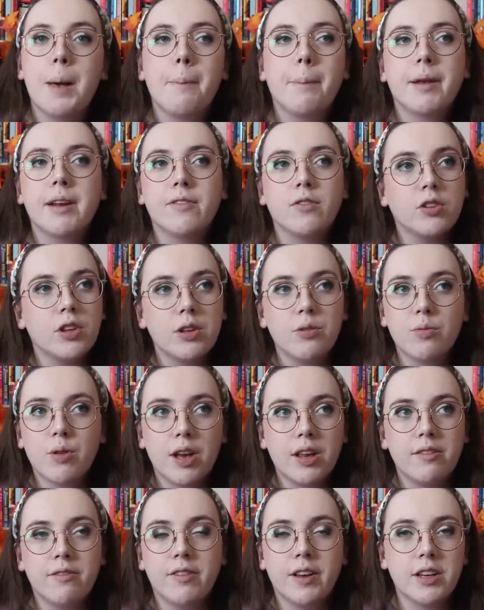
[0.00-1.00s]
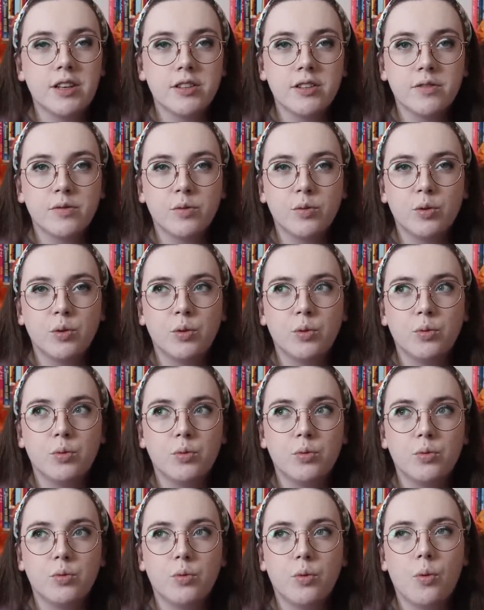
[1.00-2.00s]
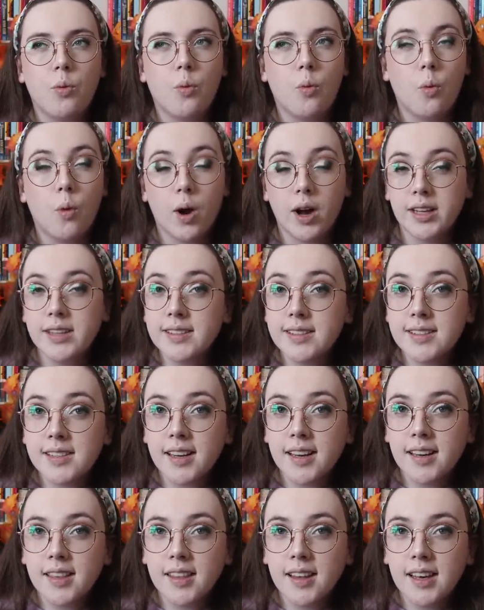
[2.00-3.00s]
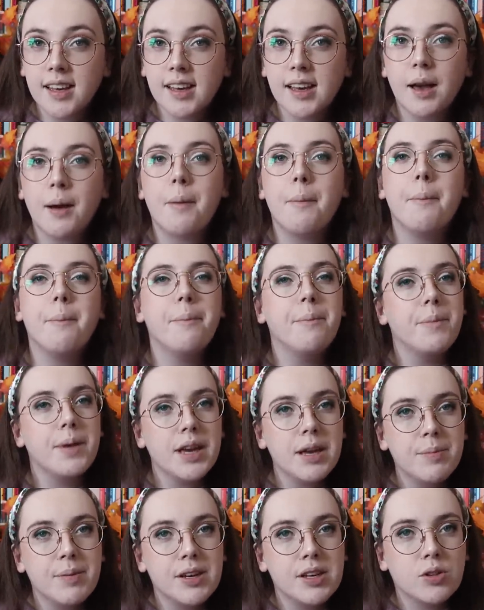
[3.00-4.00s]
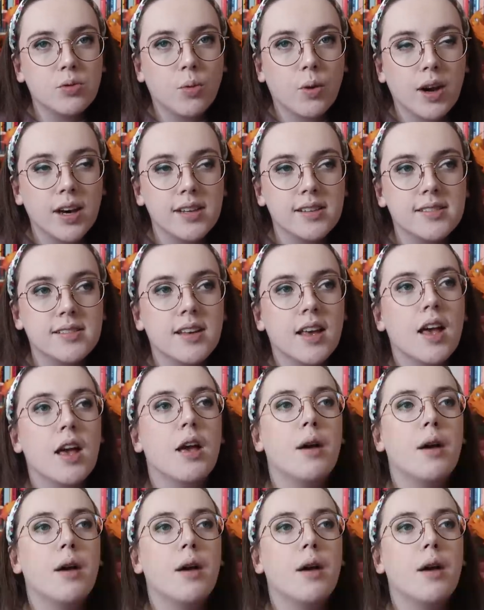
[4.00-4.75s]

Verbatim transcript: but I've only read Vengeful once, I think, maybe twice,